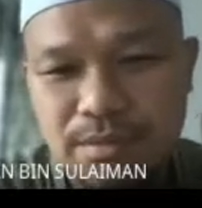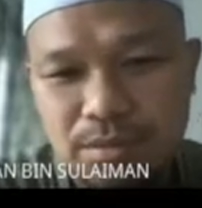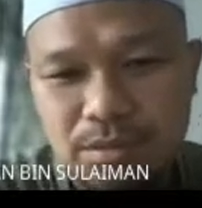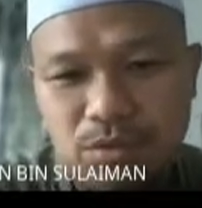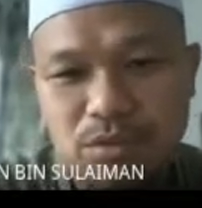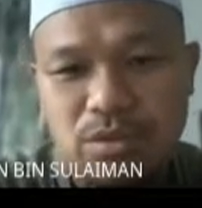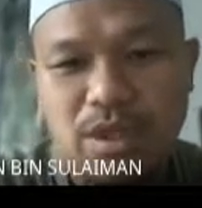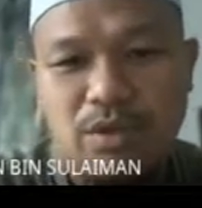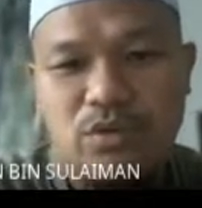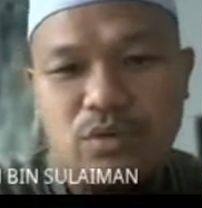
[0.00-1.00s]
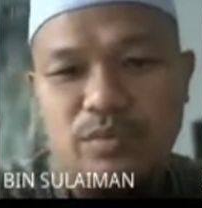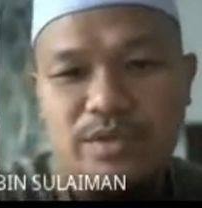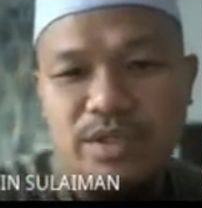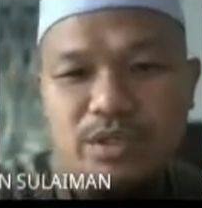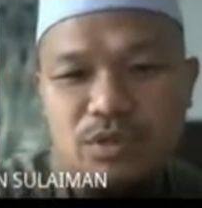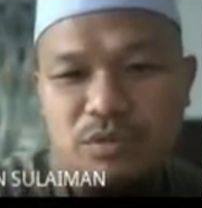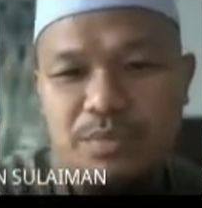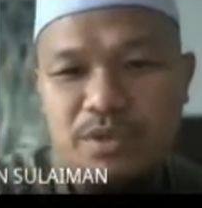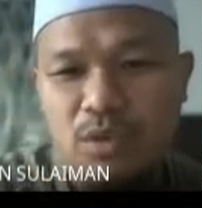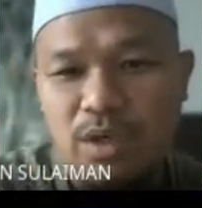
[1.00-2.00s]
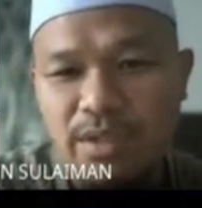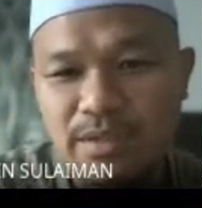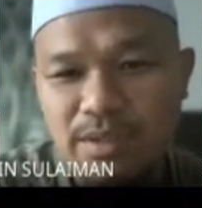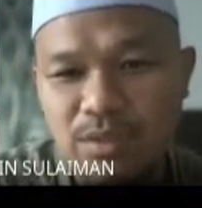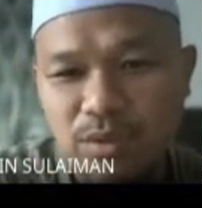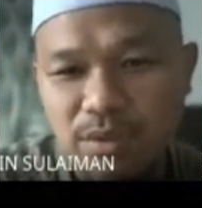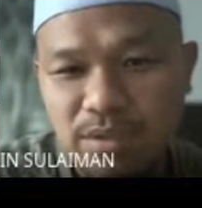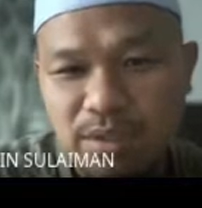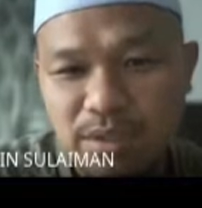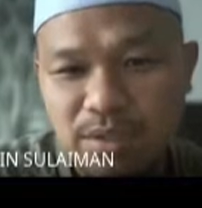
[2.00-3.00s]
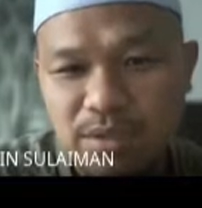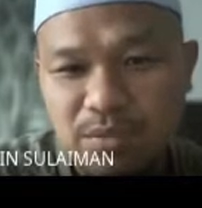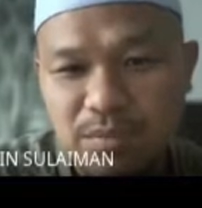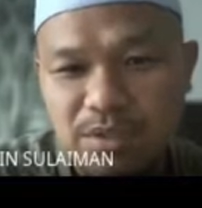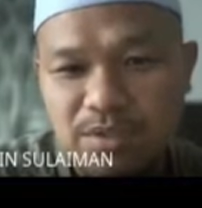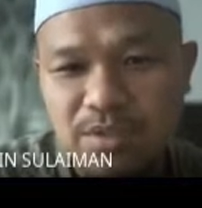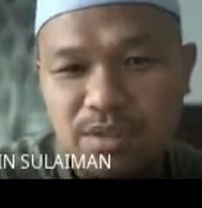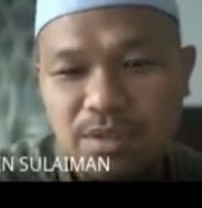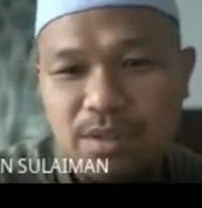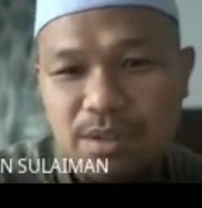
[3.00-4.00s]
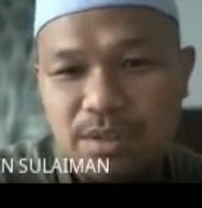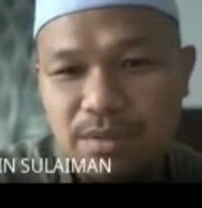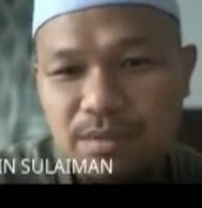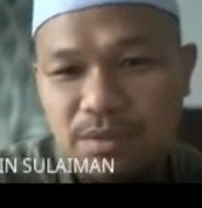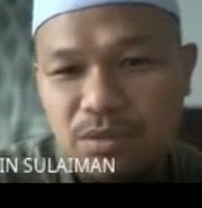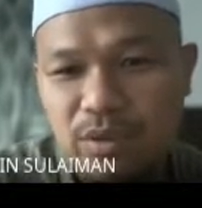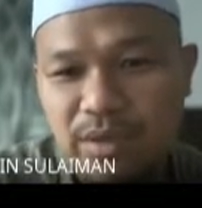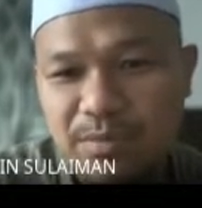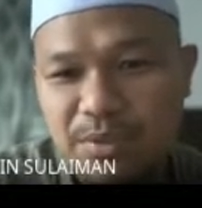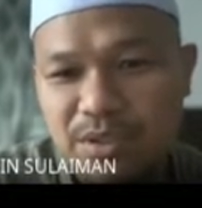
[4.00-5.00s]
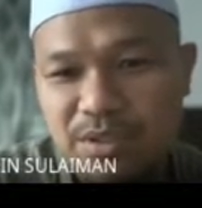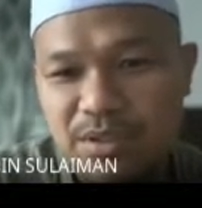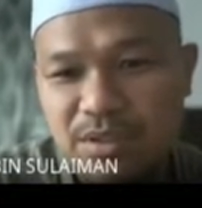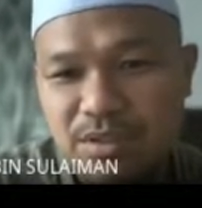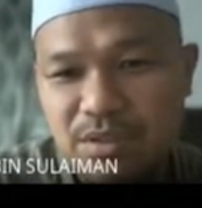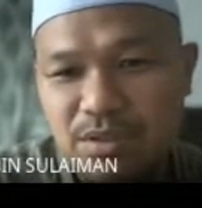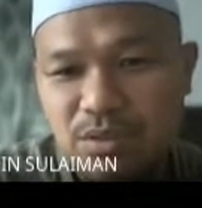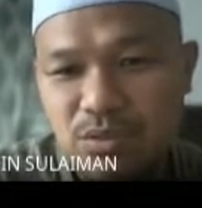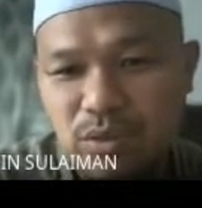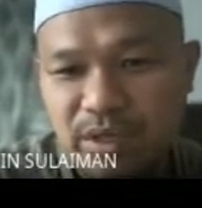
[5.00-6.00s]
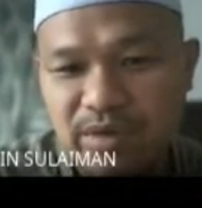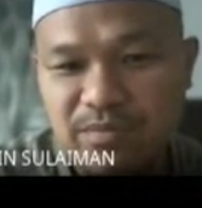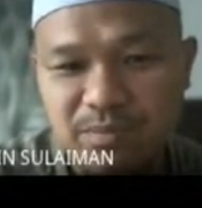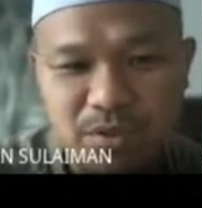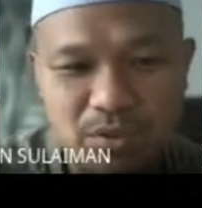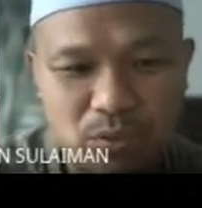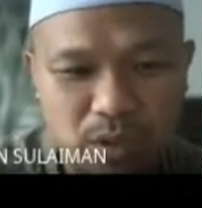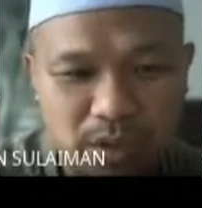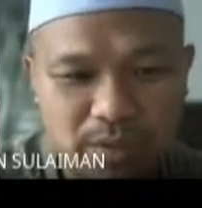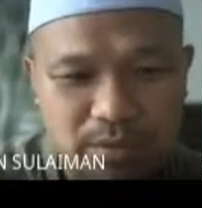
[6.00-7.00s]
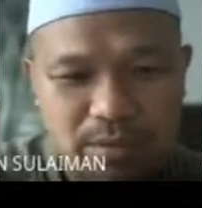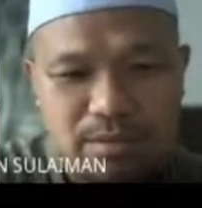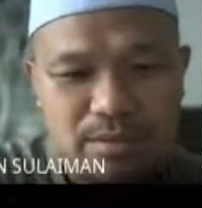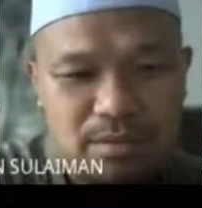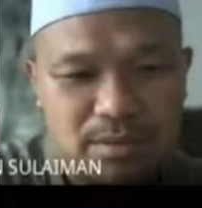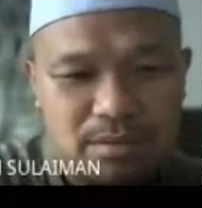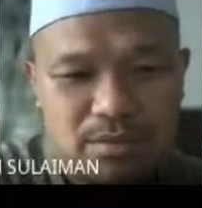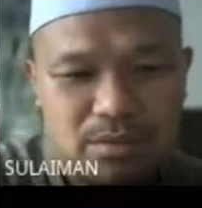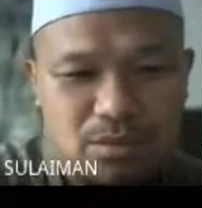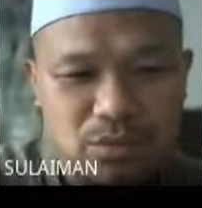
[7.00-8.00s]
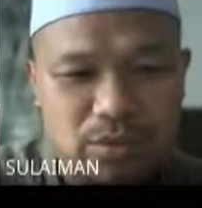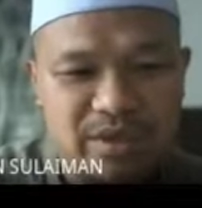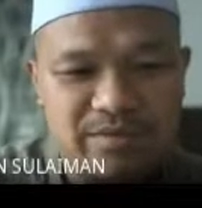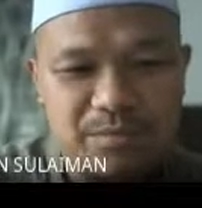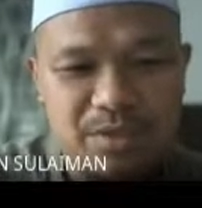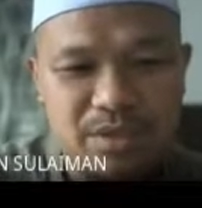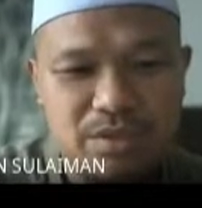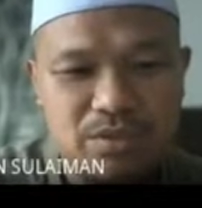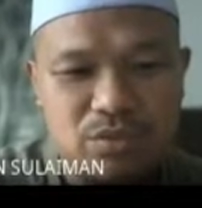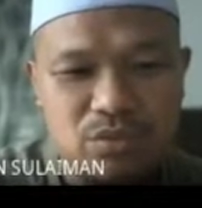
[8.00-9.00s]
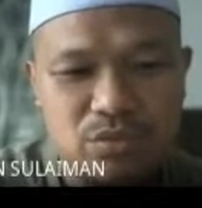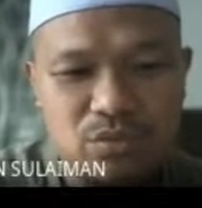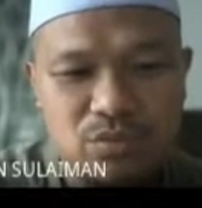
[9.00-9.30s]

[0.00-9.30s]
So now you obtain your P1, this one, your P3. You have P3, you have P1, you have P2.